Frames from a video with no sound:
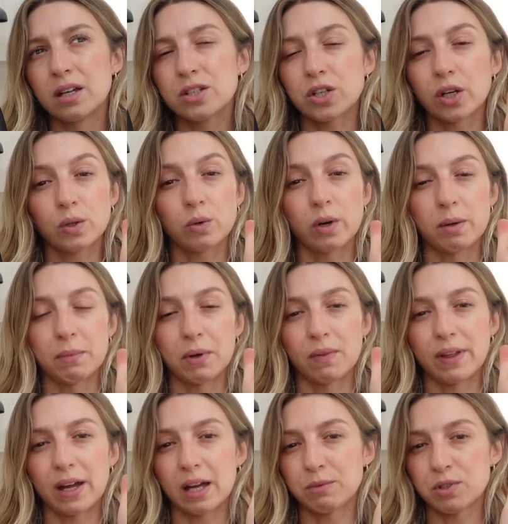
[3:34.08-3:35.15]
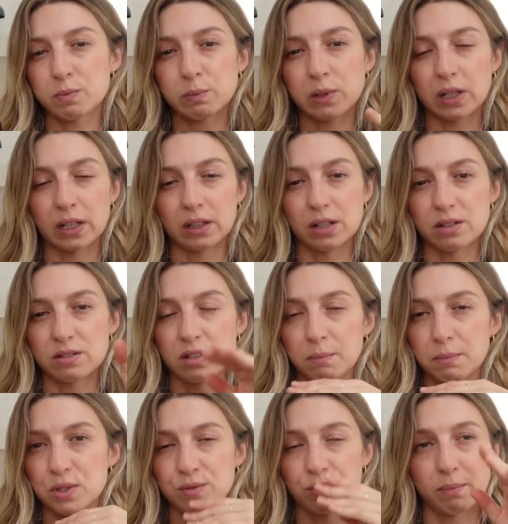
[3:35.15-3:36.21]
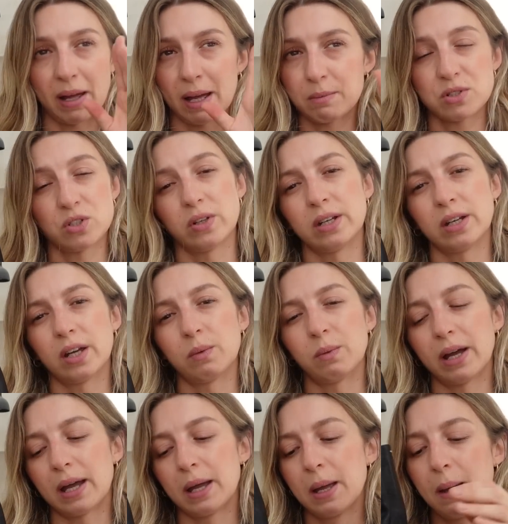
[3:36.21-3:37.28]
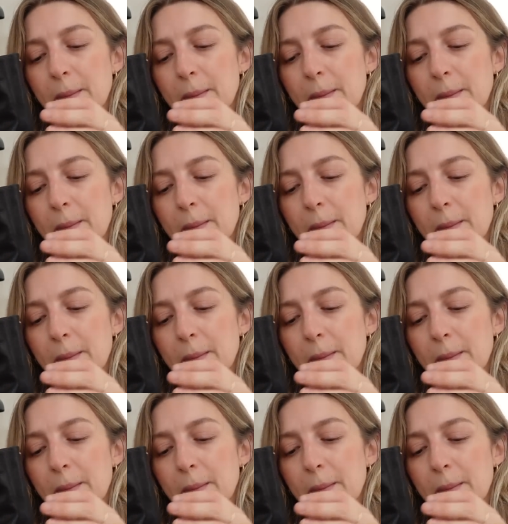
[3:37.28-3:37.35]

Don't quote me on that, I'm just plucking those numbers from absolutely nowhere.